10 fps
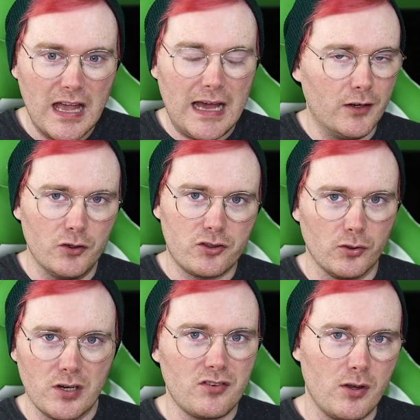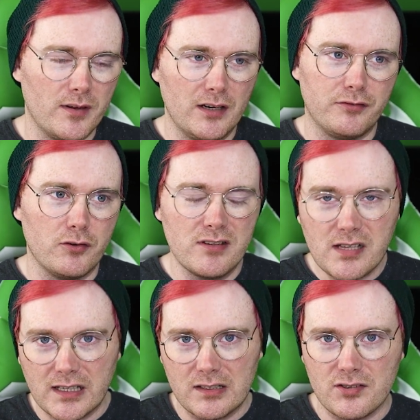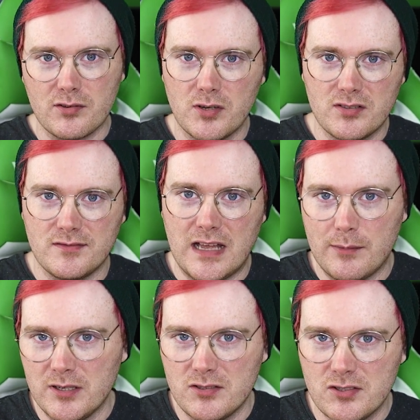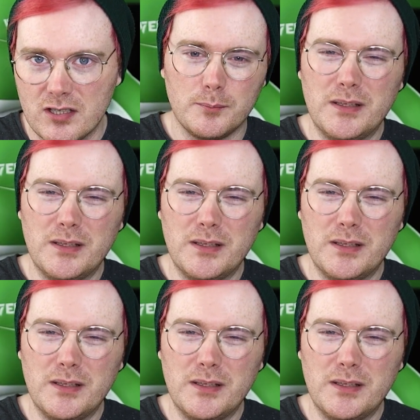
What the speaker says: and her sword is coming in for ridiculous amounts of damage.